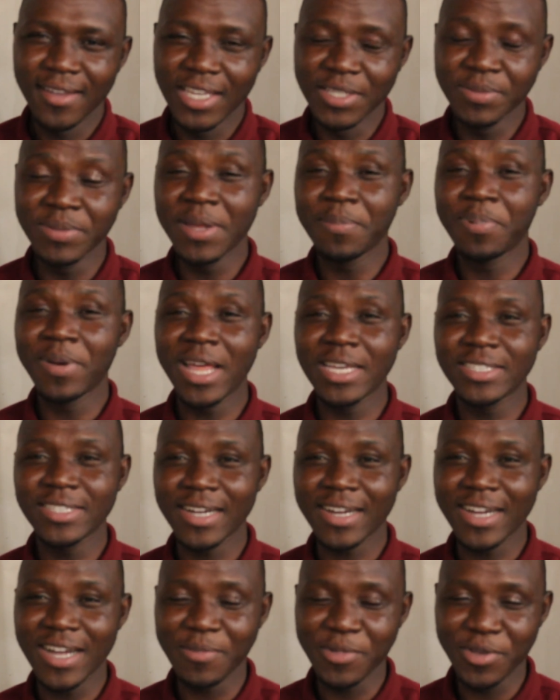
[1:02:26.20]
It's been a
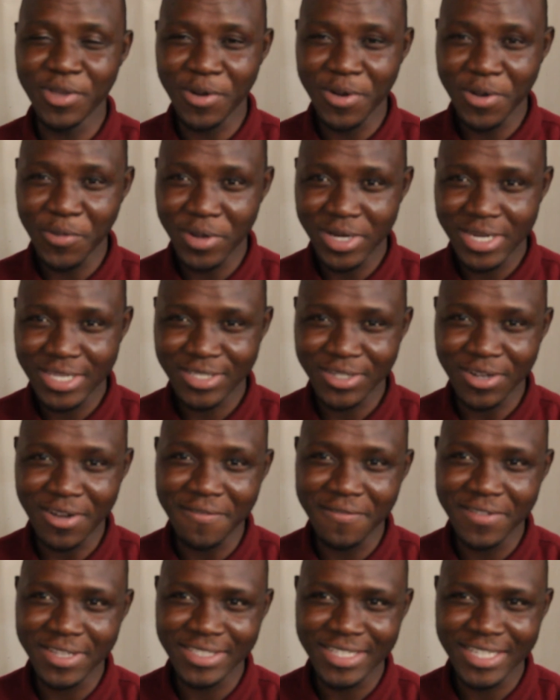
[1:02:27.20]
pleasure coming away with this
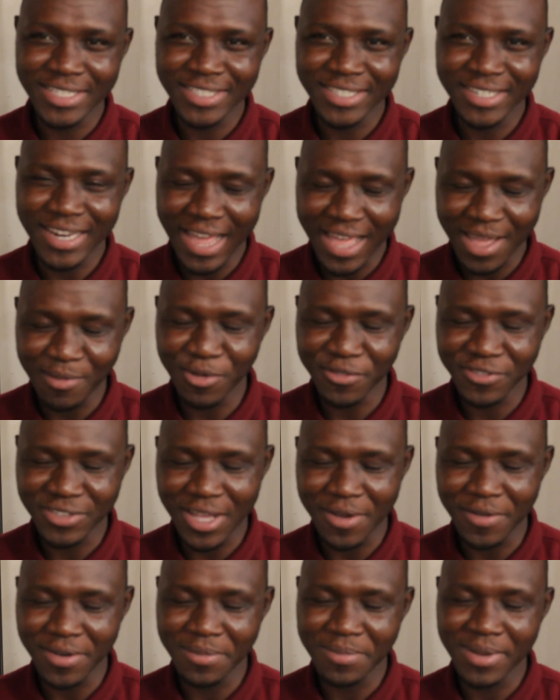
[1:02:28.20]
conversation. I am
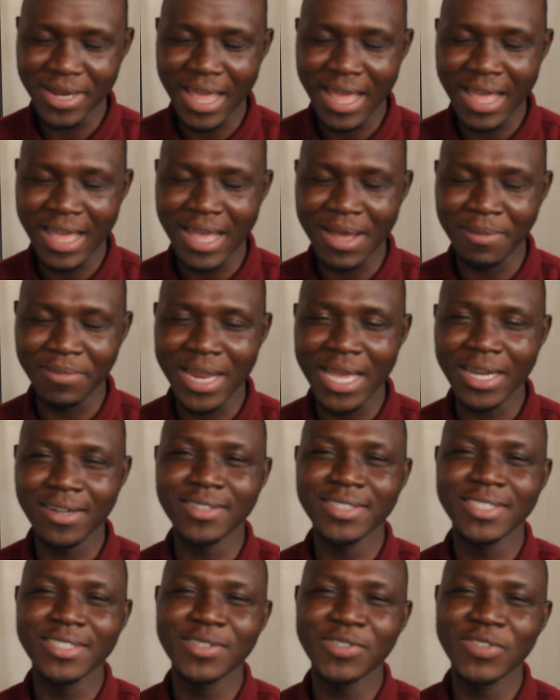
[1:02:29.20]
Muftawu Nabila Abla.
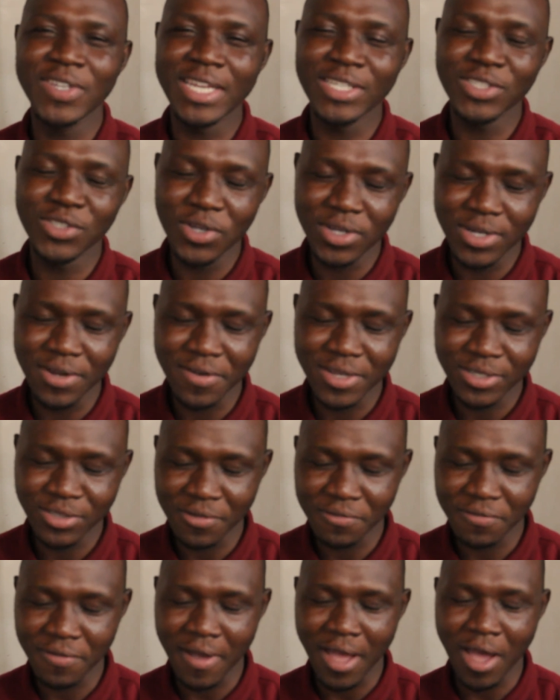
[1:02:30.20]
Continue to enjoy the rest
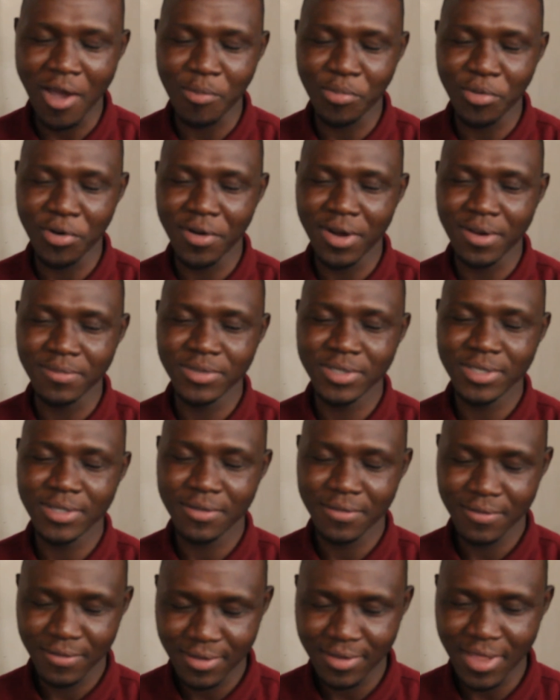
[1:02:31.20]
of our programs.
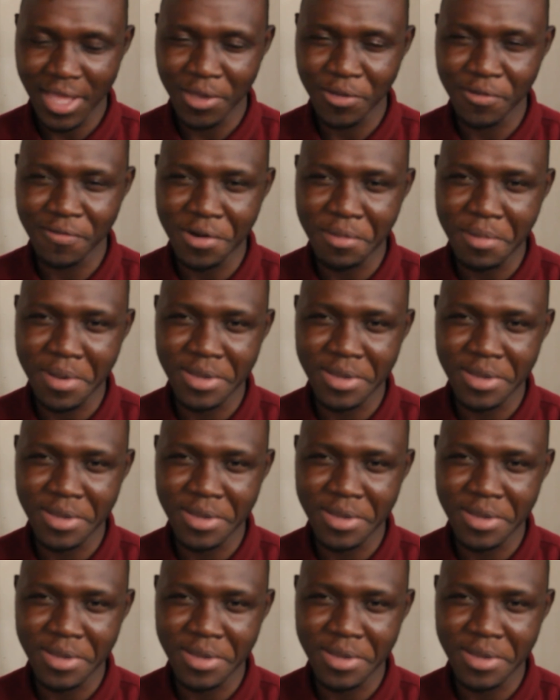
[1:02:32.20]
Thank you very